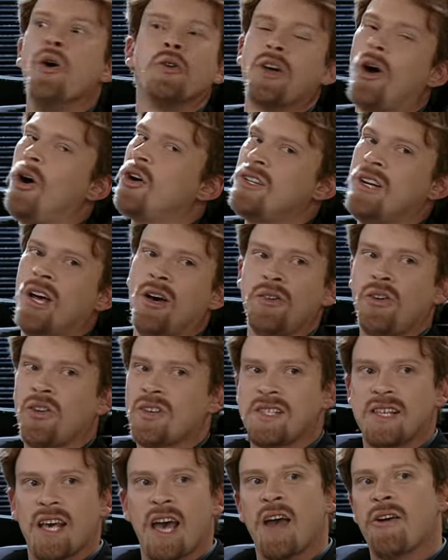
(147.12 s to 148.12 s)
God, no, not
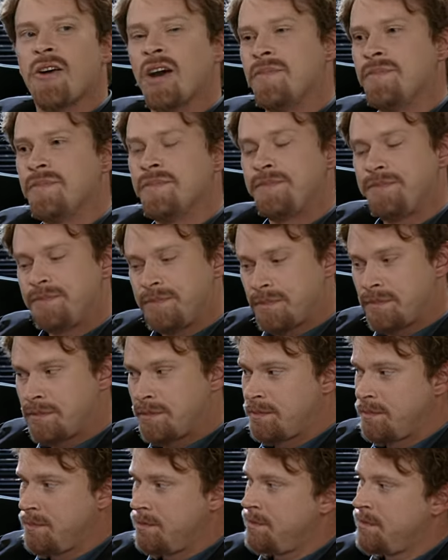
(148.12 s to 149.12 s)
Sarah.
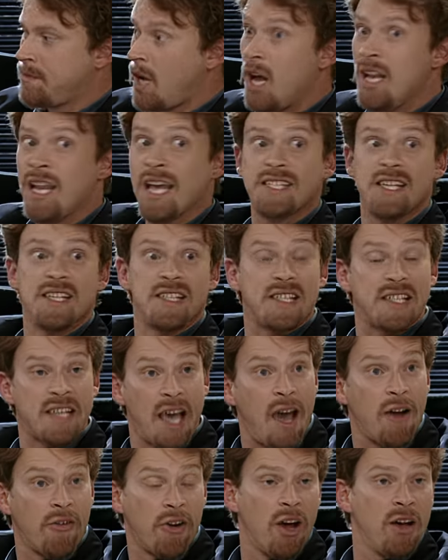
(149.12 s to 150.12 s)
Unless it's
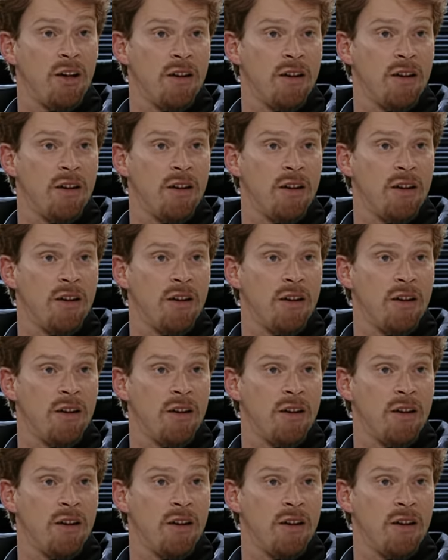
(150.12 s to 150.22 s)
Sarah.